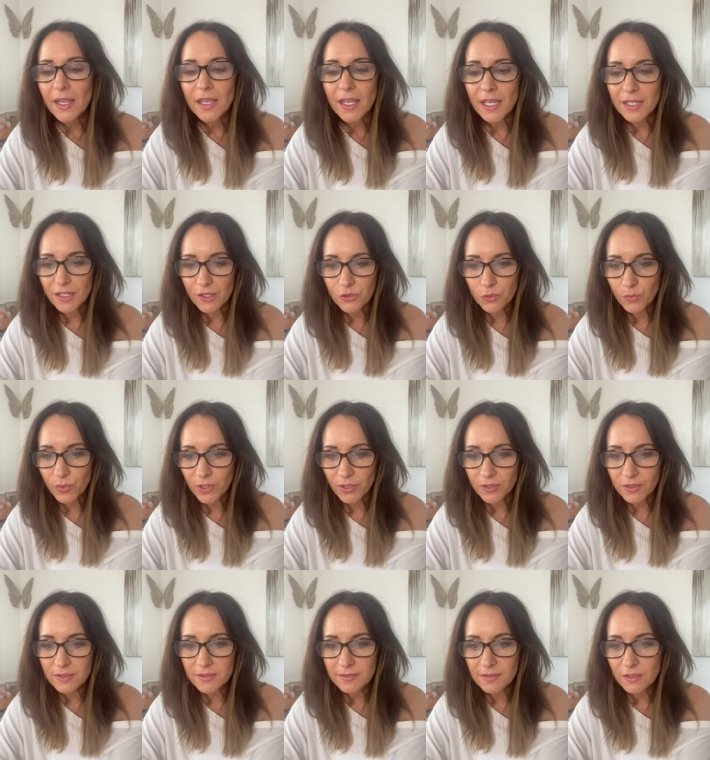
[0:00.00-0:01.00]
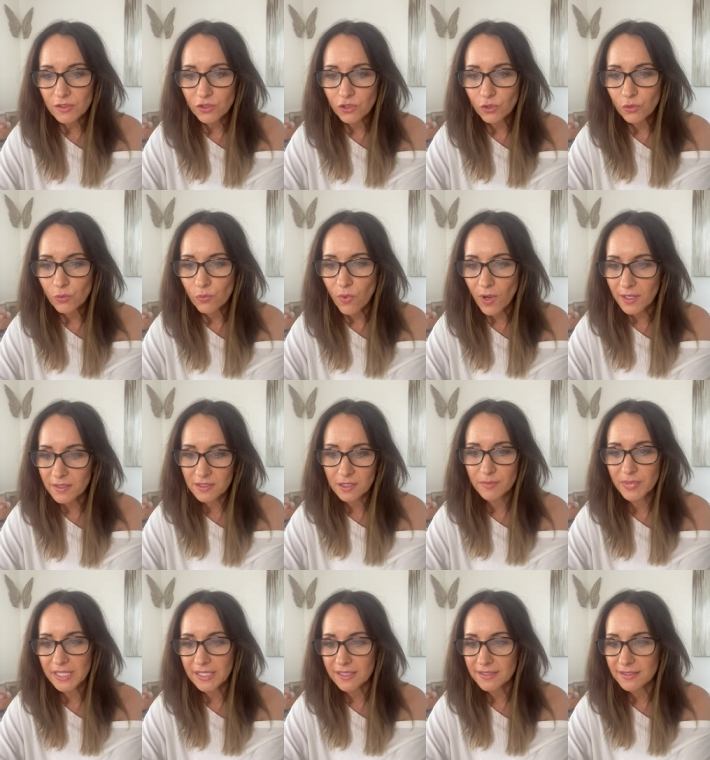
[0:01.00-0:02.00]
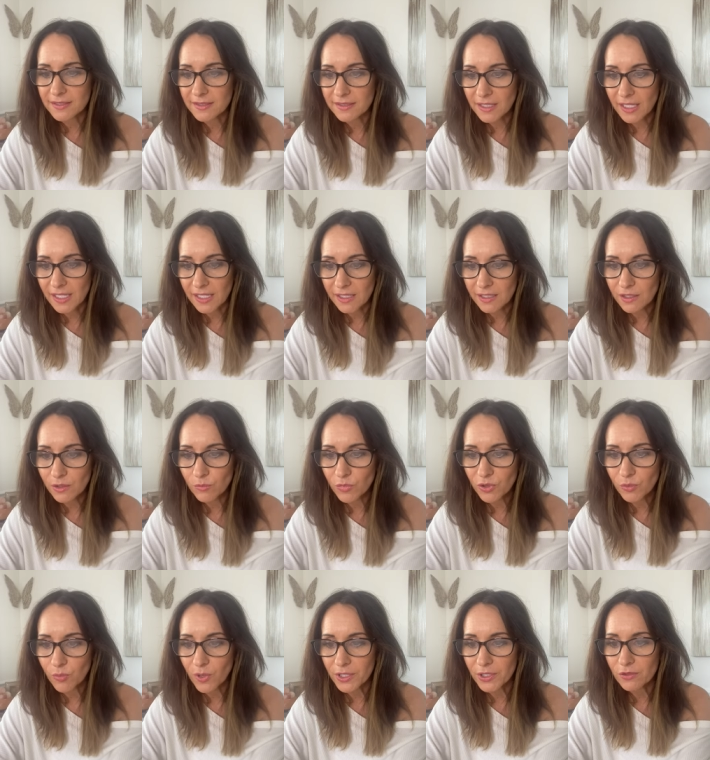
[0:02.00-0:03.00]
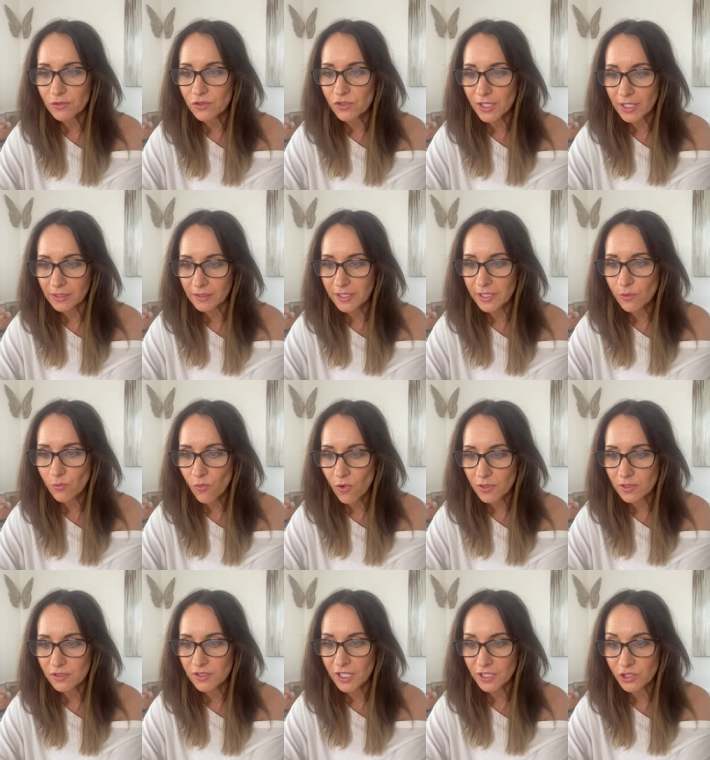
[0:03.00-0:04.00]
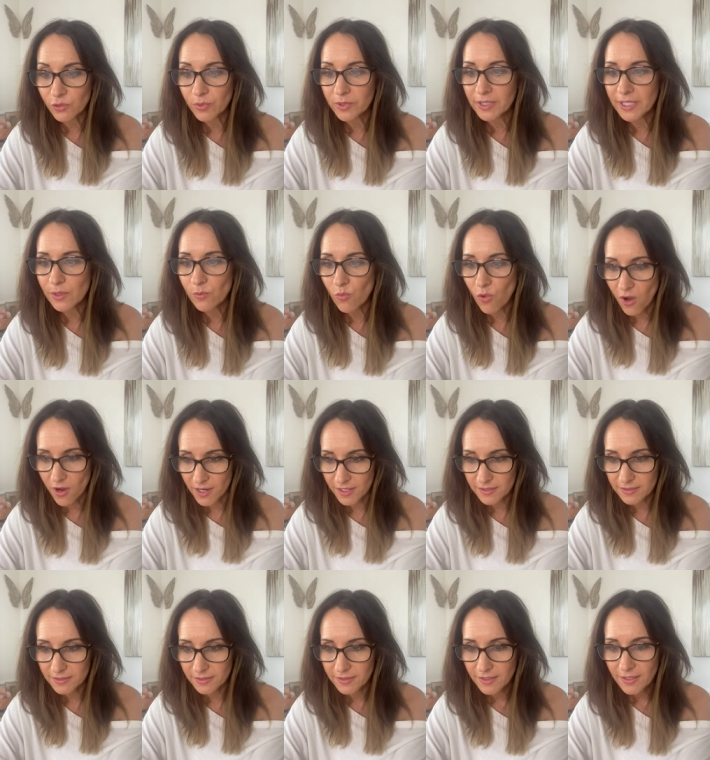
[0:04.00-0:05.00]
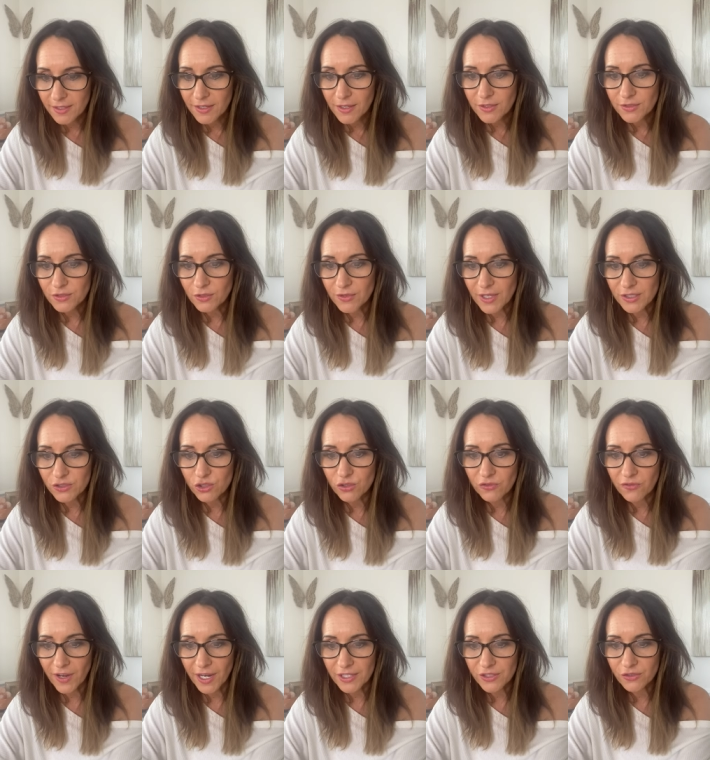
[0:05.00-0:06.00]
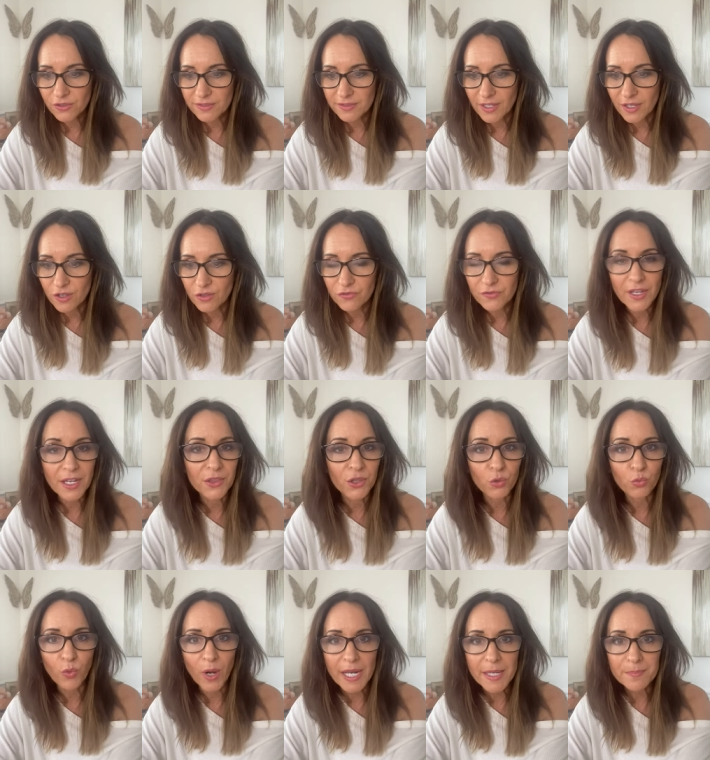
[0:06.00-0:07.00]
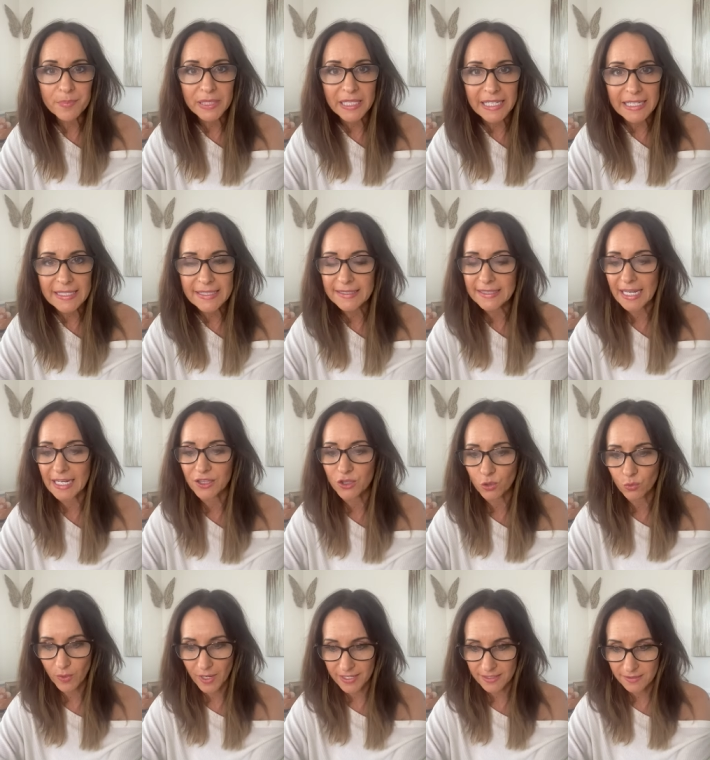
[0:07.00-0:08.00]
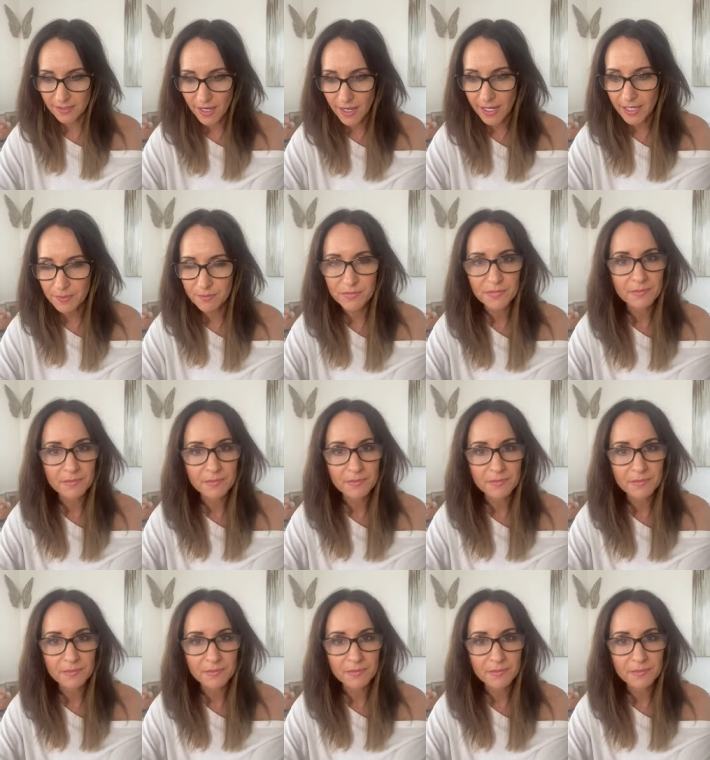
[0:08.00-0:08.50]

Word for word: In other words, you want to be in sync with what you genuinely, genuinely want so that you find yourself in the right place at the right time.